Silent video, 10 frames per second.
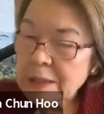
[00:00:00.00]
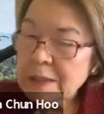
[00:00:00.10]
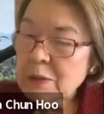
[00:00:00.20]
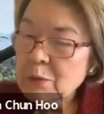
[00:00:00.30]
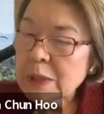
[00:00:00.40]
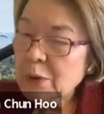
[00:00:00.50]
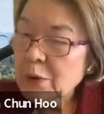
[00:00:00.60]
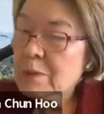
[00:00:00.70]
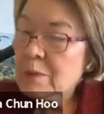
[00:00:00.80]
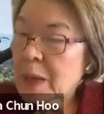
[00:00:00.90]
It really
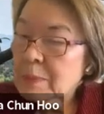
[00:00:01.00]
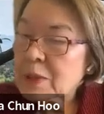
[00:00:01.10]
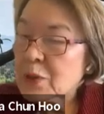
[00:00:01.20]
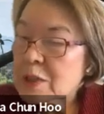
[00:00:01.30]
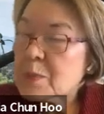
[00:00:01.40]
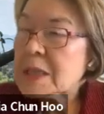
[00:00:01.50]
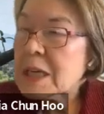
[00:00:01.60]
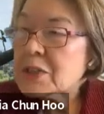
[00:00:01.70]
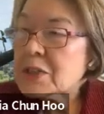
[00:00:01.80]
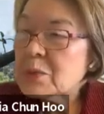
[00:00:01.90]
hurt public
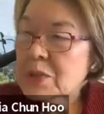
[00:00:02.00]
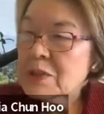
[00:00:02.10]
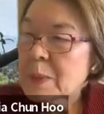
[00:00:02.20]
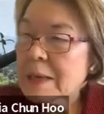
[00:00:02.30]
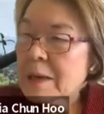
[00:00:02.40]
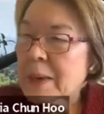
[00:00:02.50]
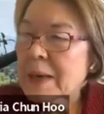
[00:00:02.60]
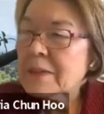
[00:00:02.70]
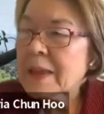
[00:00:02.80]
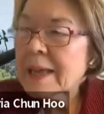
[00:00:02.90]
transportation. Would you speak
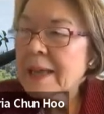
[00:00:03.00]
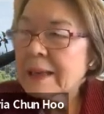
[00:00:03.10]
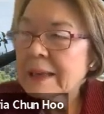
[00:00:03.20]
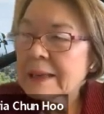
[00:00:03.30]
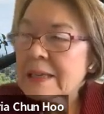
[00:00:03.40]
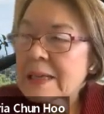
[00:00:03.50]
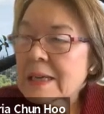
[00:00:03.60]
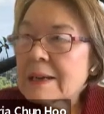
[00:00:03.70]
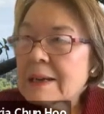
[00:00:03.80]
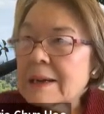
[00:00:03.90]
about that? And
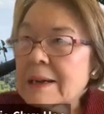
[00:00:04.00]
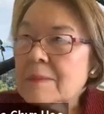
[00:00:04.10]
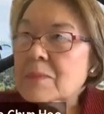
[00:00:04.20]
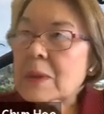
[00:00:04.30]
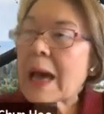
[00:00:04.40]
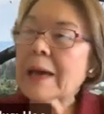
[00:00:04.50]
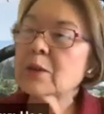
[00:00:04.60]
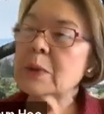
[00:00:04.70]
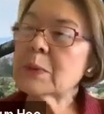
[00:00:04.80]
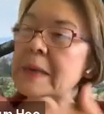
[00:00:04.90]
how
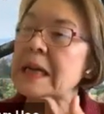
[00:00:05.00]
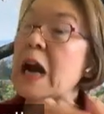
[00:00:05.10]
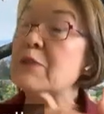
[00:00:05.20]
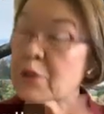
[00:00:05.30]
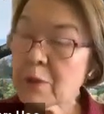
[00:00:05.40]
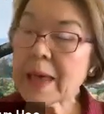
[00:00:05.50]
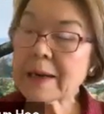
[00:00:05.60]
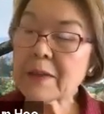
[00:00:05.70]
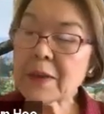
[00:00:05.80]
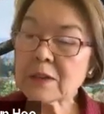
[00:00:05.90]
do we recover from
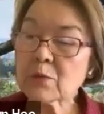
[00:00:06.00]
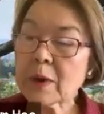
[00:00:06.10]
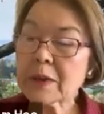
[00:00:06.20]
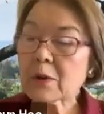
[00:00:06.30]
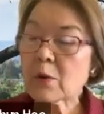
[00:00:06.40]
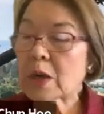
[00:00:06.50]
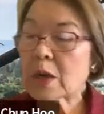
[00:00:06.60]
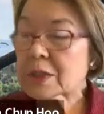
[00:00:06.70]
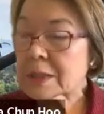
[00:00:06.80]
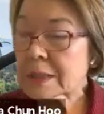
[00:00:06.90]
that, I think is one of the
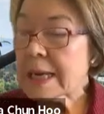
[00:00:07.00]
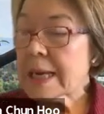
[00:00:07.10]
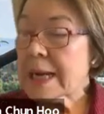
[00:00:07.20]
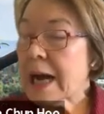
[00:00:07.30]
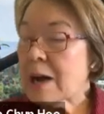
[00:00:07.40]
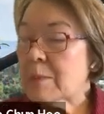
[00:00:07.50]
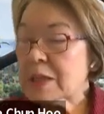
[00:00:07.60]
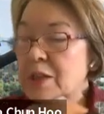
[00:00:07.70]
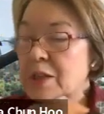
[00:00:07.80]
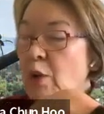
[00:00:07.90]
questions. How much
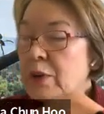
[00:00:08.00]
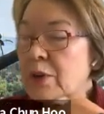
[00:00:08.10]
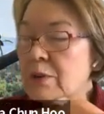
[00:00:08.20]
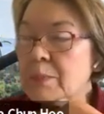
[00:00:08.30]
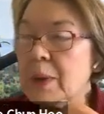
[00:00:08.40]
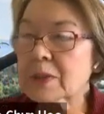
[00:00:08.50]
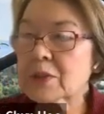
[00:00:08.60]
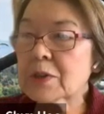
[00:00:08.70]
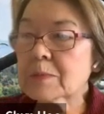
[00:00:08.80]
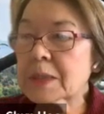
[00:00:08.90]
has COVID hurt public
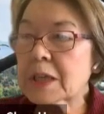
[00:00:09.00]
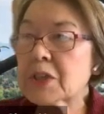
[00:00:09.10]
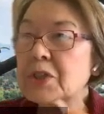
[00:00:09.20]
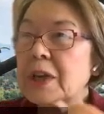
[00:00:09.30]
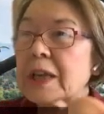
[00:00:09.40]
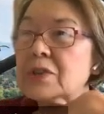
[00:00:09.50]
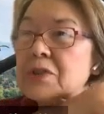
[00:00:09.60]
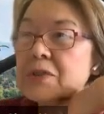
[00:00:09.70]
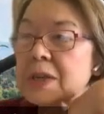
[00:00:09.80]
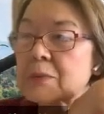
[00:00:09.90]
transportation, and do
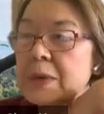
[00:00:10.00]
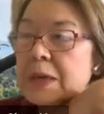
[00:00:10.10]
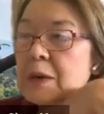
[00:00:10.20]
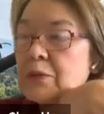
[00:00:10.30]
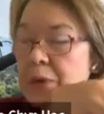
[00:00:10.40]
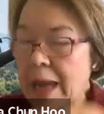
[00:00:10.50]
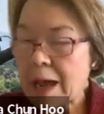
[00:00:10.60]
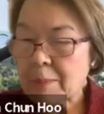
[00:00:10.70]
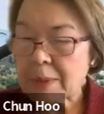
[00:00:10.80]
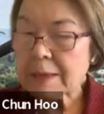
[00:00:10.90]
you see recovery
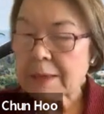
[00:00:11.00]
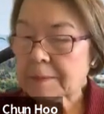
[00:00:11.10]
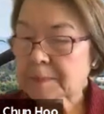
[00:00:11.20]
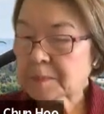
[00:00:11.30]
happening?